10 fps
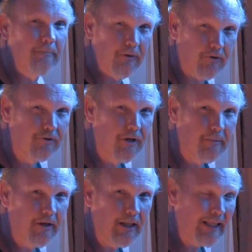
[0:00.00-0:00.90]
if there's going
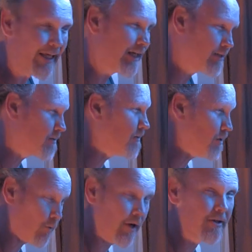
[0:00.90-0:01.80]
to be any leaks,
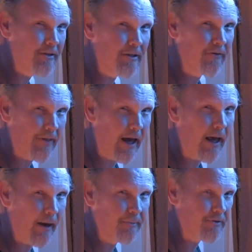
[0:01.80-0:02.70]
you want to see if that
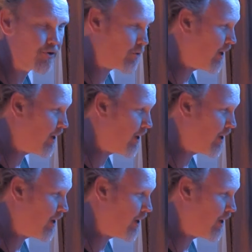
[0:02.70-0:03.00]
happens as